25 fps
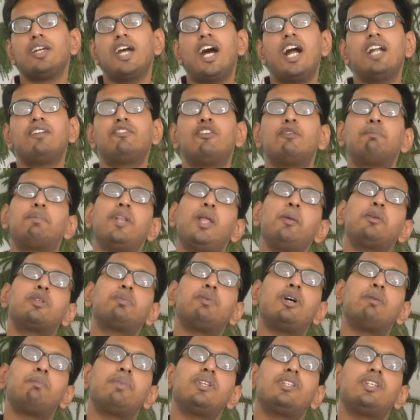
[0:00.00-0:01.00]
And for
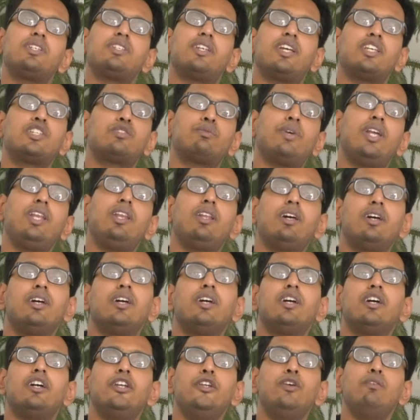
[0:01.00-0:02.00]
prelims purposes as well,
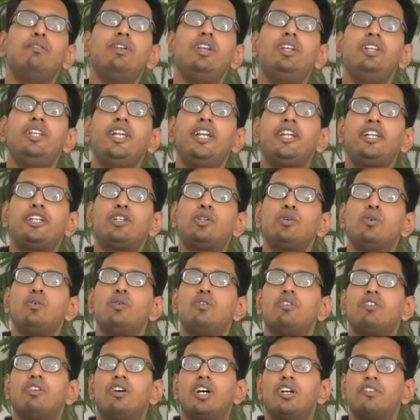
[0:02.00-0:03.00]
you will need
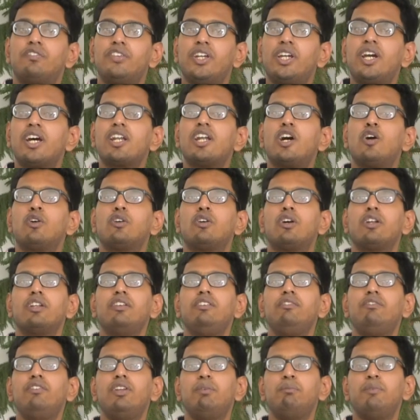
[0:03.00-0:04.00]
to figure out, or
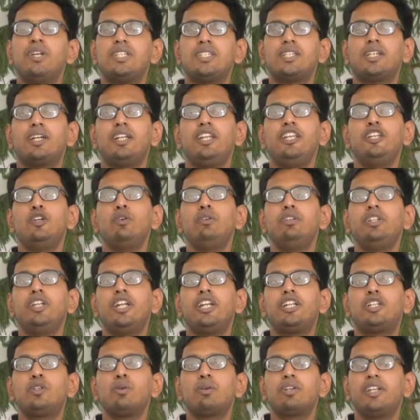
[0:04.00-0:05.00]
you will basically, you
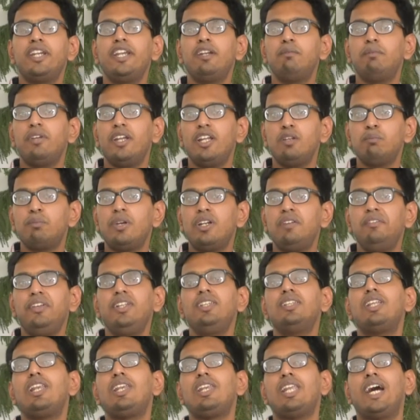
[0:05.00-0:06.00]
need to read in
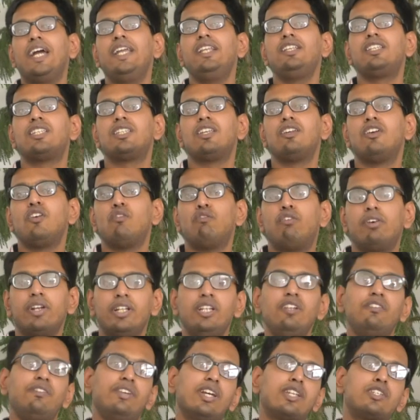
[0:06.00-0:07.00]
between the lines for
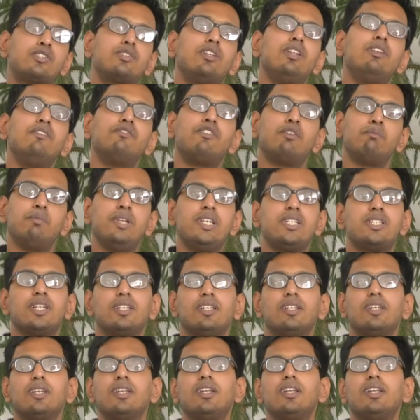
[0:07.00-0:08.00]
any factual
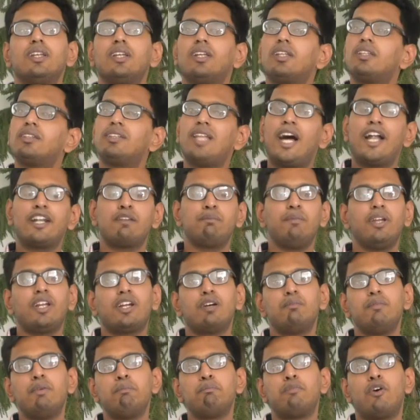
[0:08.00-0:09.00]
information that may
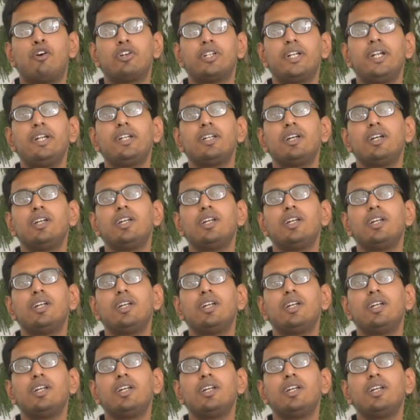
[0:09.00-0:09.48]
come important.